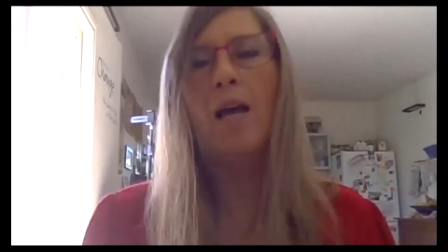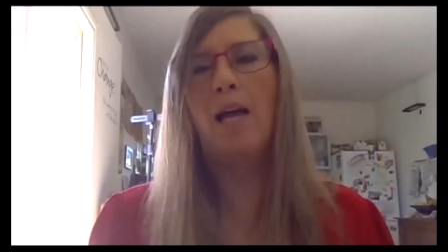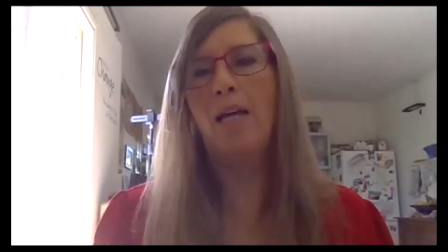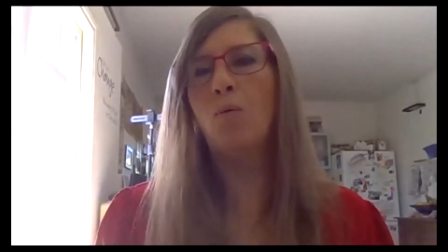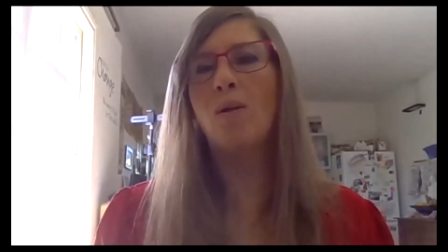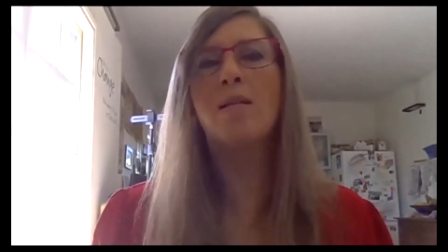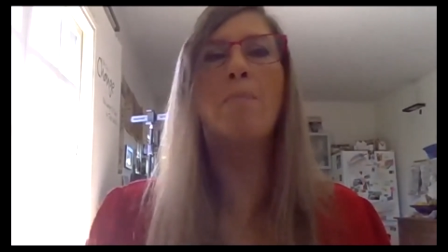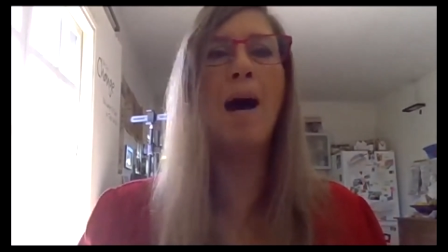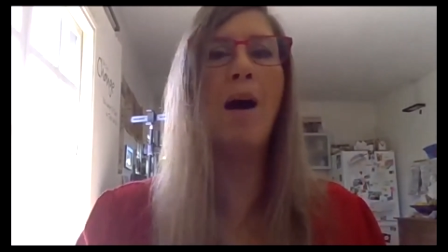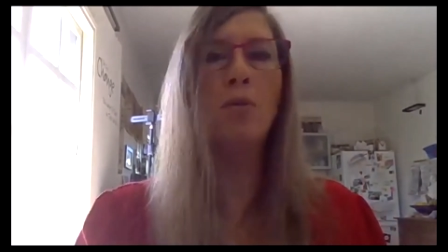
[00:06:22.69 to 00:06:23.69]
It was
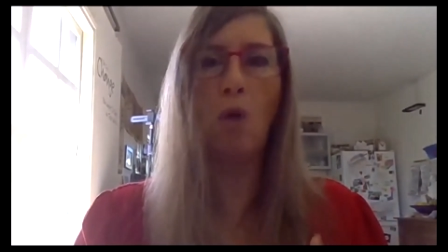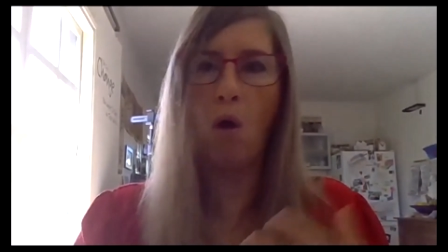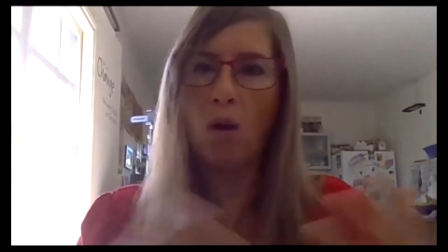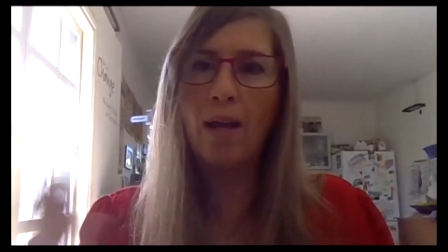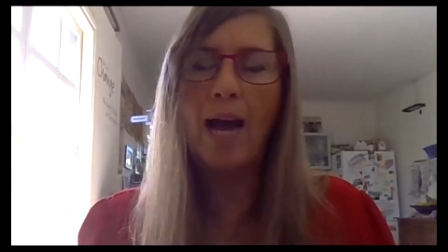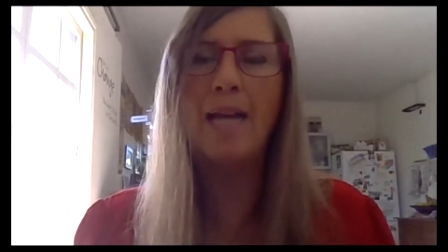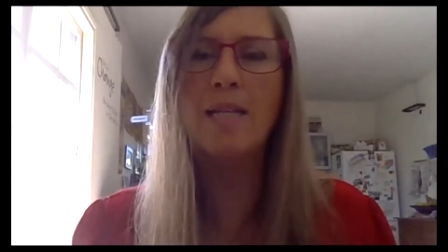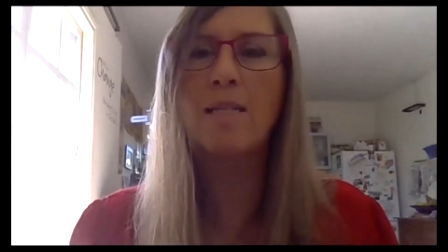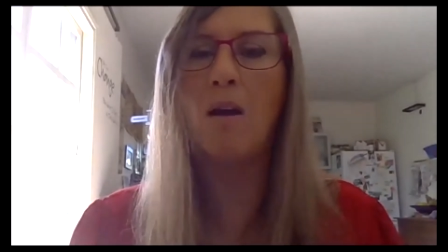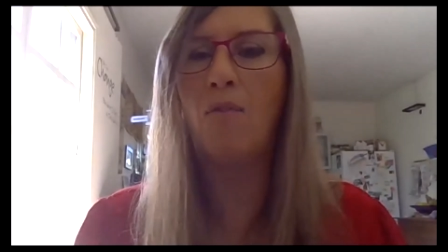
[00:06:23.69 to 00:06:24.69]
about all
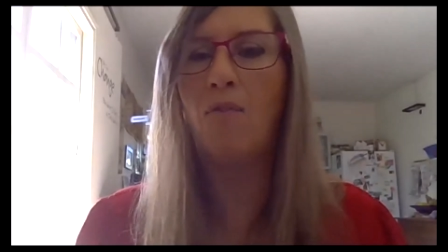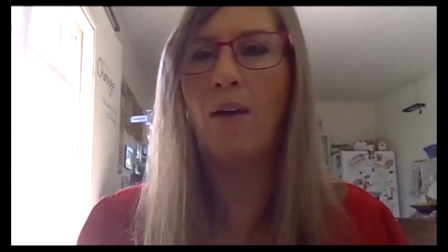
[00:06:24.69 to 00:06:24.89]
kinds of